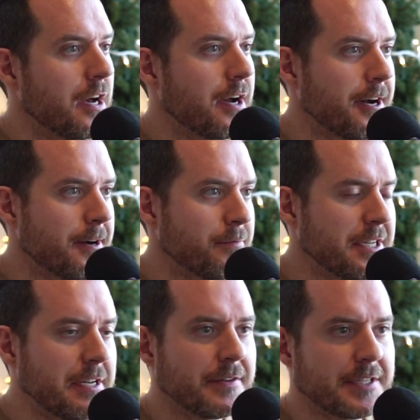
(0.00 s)

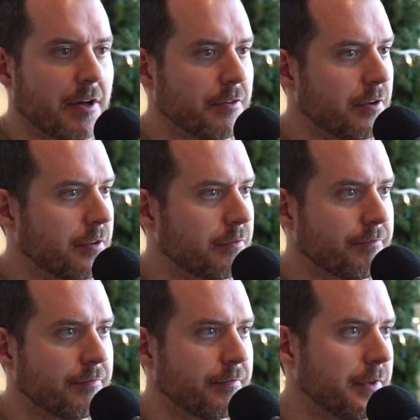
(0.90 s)
Didn't even tell the
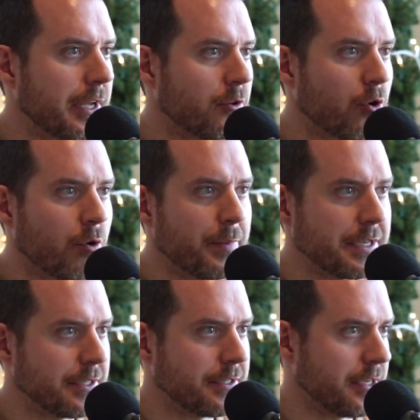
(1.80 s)
local
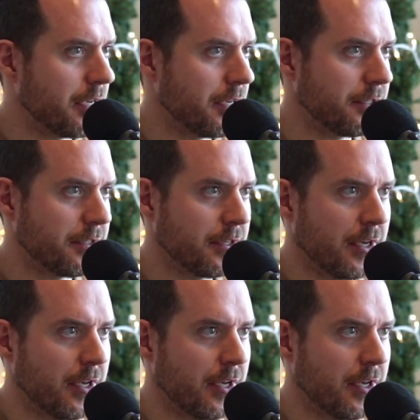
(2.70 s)
businesses.